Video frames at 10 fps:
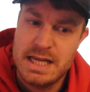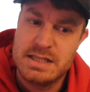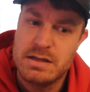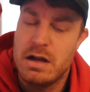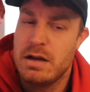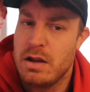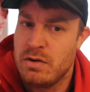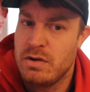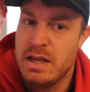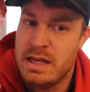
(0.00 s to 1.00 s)
He
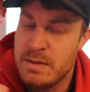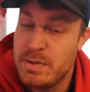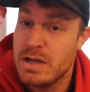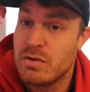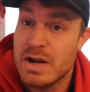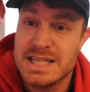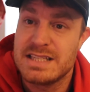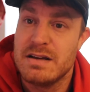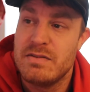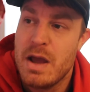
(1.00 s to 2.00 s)
can be
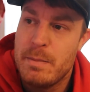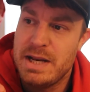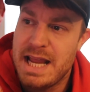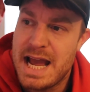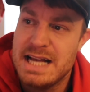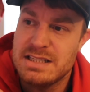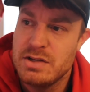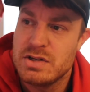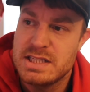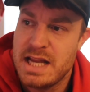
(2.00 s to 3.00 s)
aggressive, but he has to
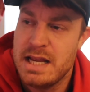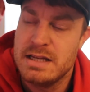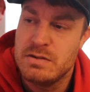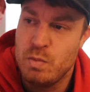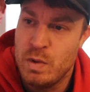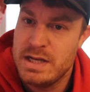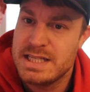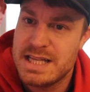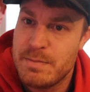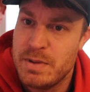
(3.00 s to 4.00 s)
understand when to
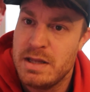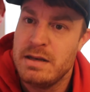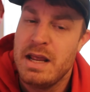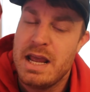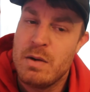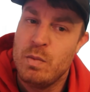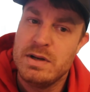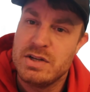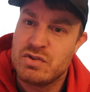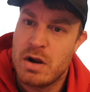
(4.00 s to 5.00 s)
step in and
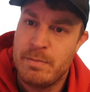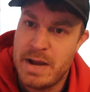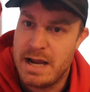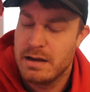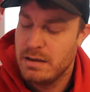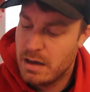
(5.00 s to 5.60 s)
when to drop back.